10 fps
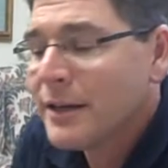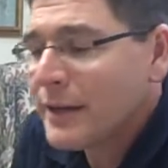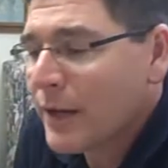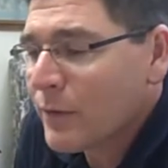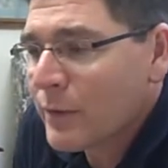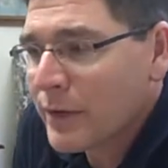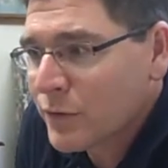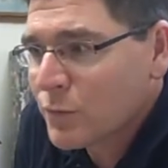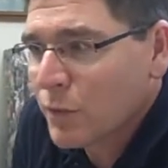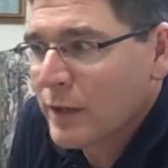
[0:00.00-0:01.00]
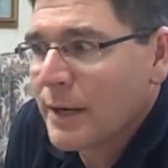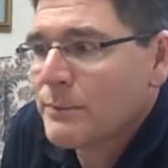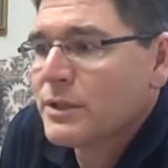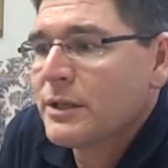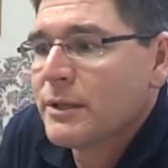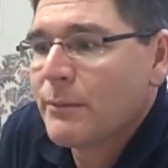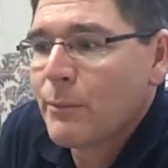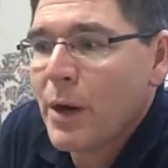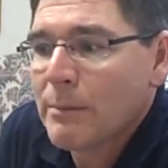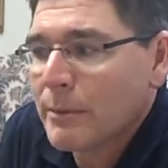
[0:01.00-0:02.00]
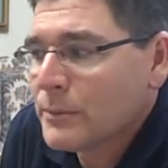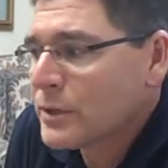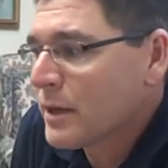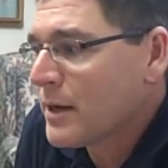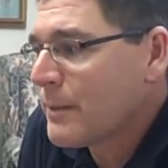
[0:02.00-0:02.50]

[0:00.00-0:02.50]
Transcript: Now here's where it comes into problems.